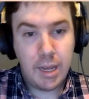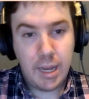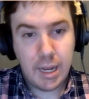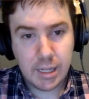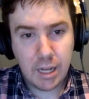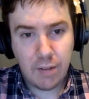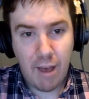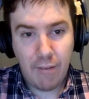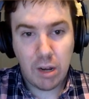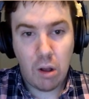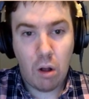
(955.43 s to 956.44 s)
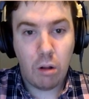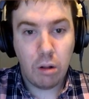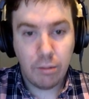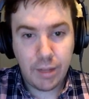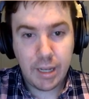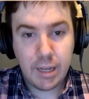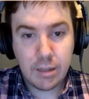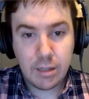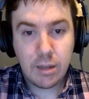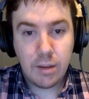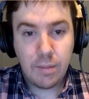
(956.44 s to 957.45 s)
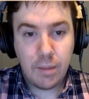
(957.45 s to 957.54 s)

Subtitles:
instead of having all of these